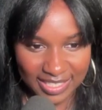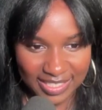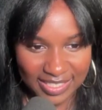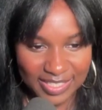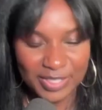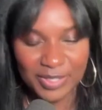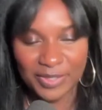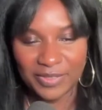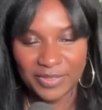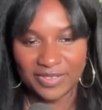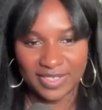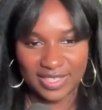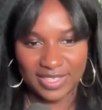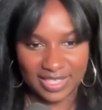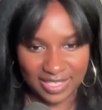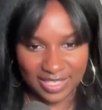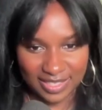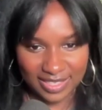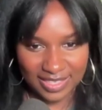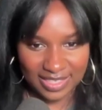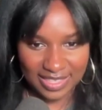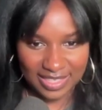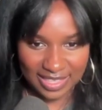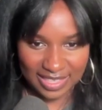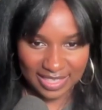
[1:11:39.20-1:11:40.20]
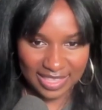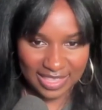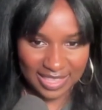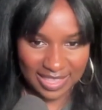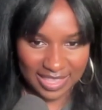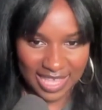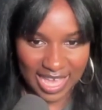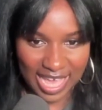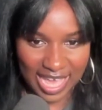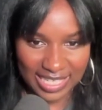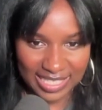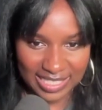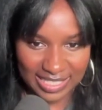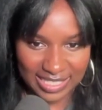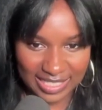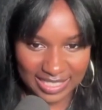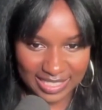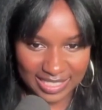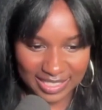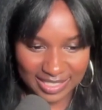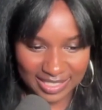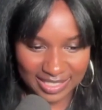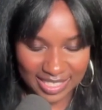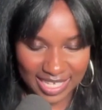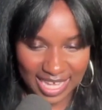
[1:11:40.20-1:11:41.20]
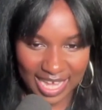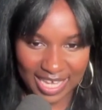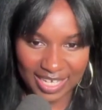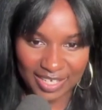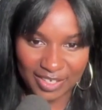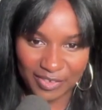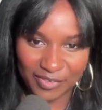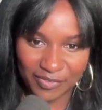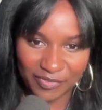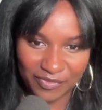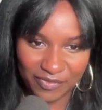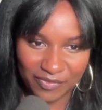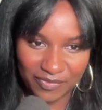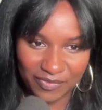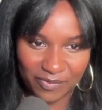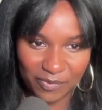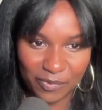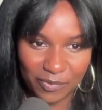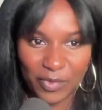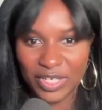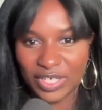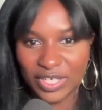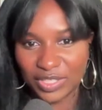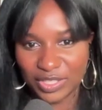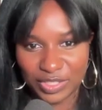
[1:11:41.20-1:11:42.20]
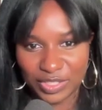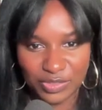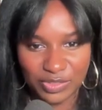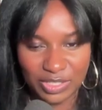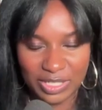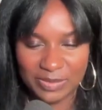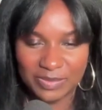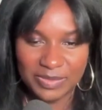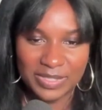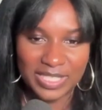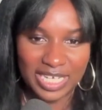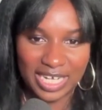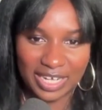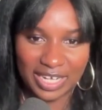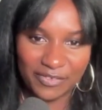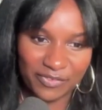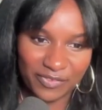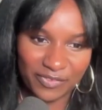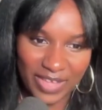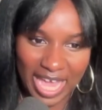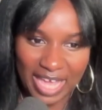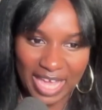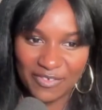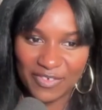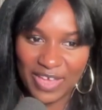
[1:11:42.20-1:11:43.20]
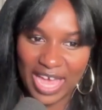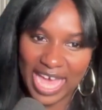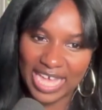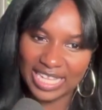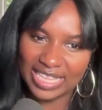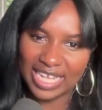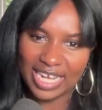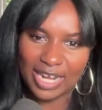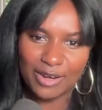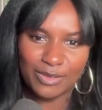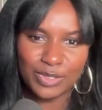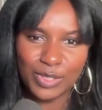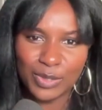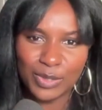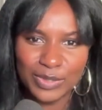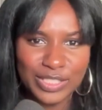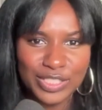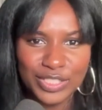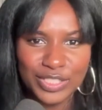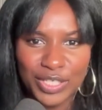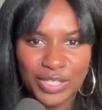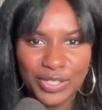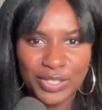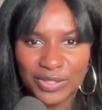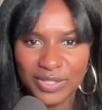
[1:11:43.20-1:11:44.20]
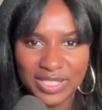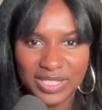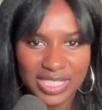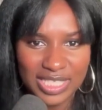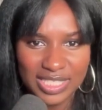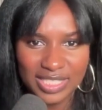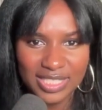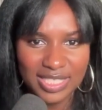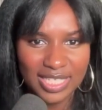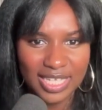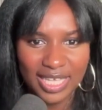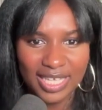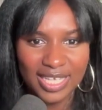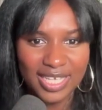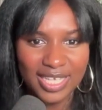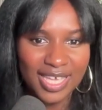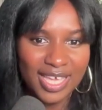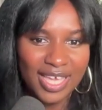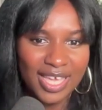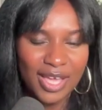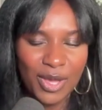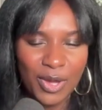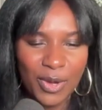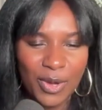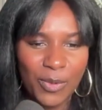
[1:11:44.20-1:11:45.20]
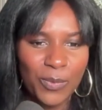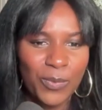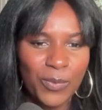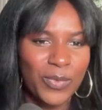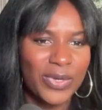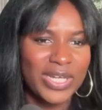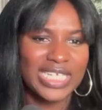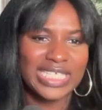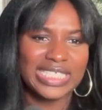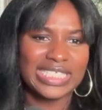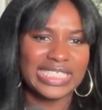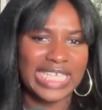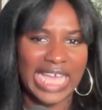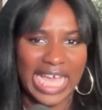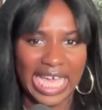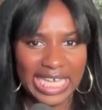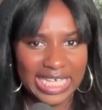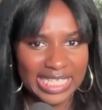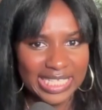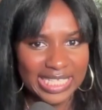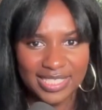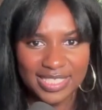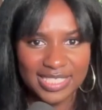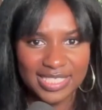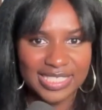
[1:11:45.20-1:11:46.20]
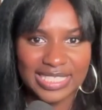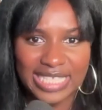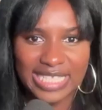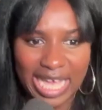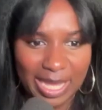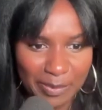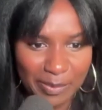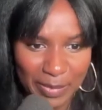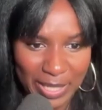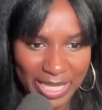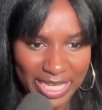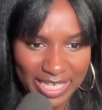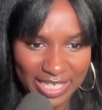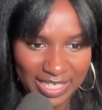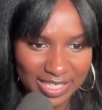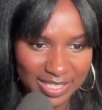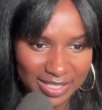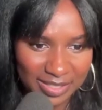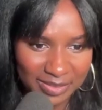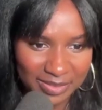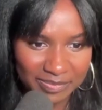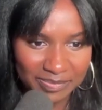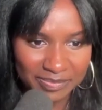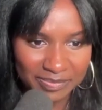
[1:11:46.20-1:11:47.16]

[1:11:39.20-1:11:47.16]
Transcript: So that's kind of one of the dreams that I've had, that I was always curious as to like, what exactly does that mean?